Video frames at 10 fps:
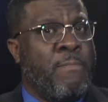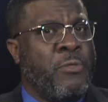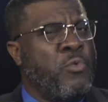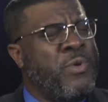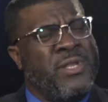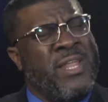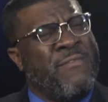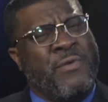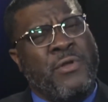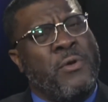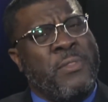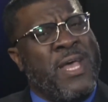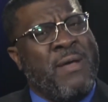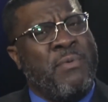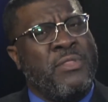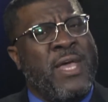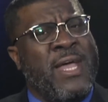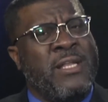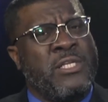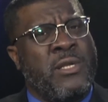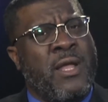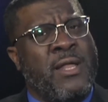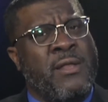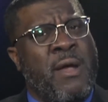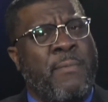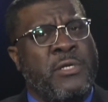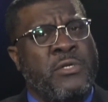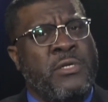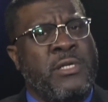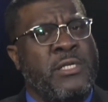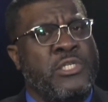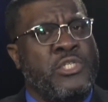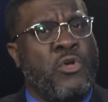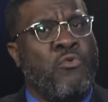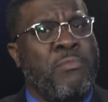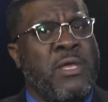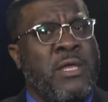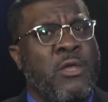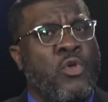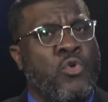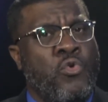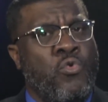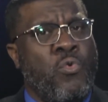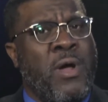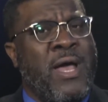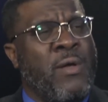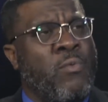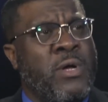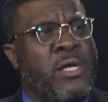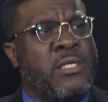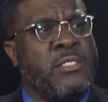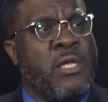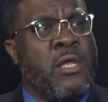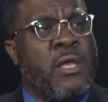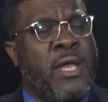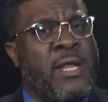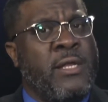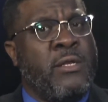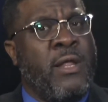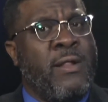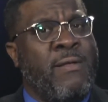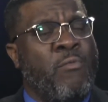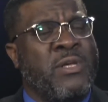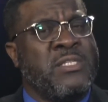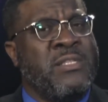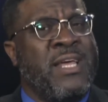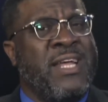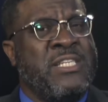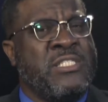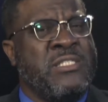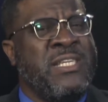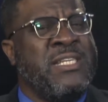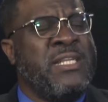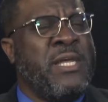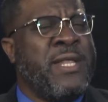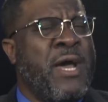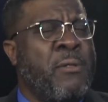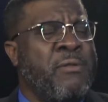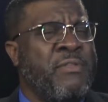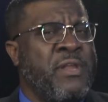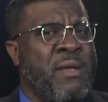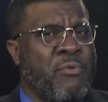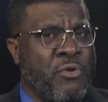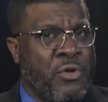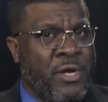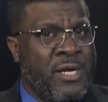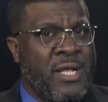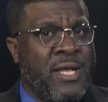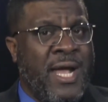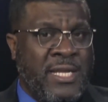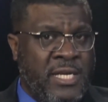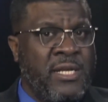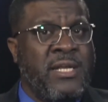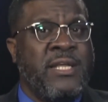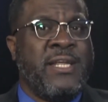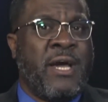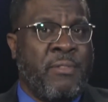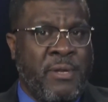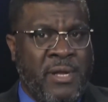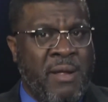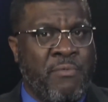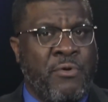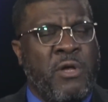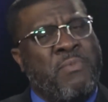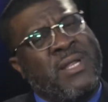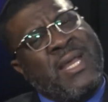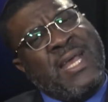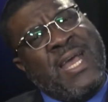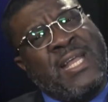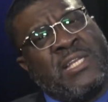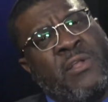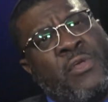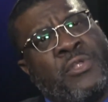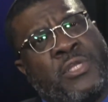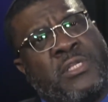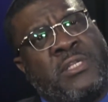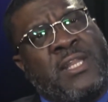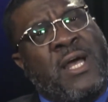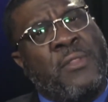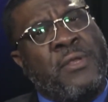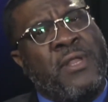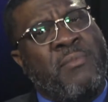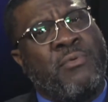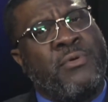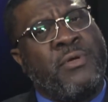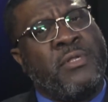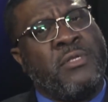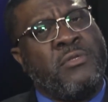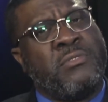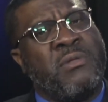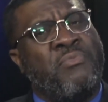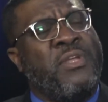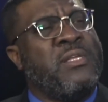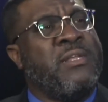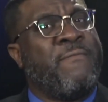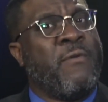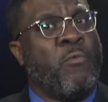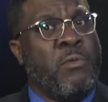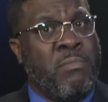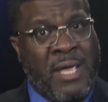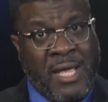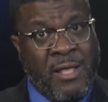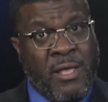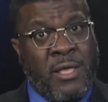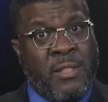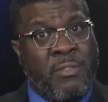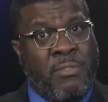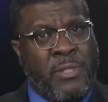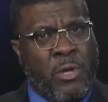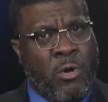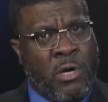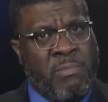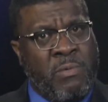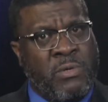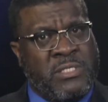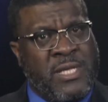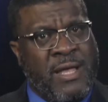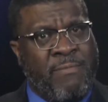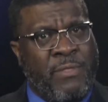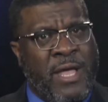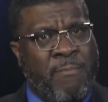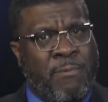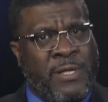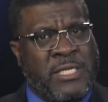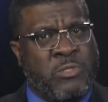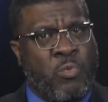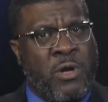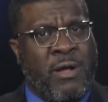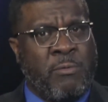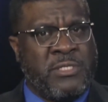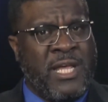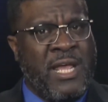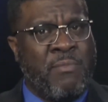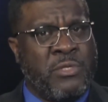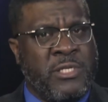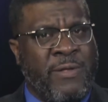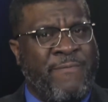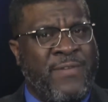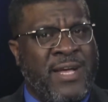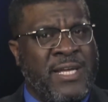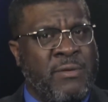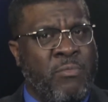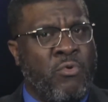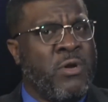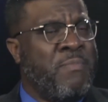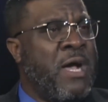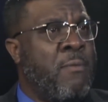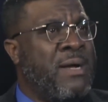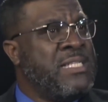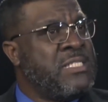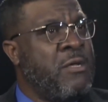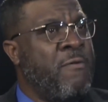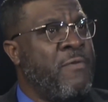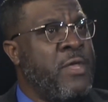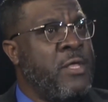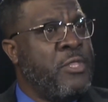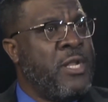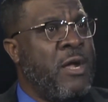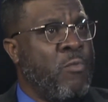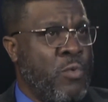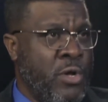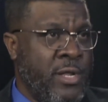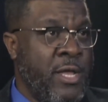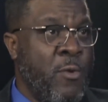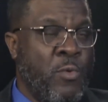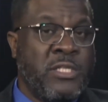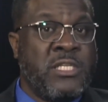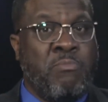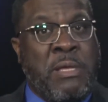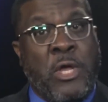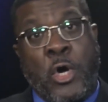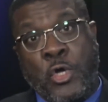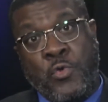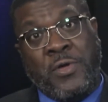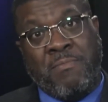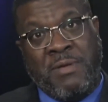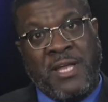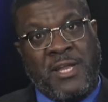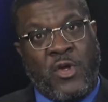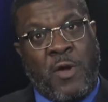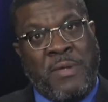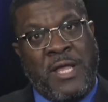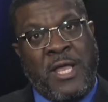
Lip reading: You would never know that, but that got an opportunity to show me who I was. And it wasn't that I just needed to get out of the neighborhood. I did need to get out of the neighborhood, but I had to get out of the neighborhood and do something different with me. The Army was that place where I was able to find more about myself than I really. When it says be all you could be in the Army,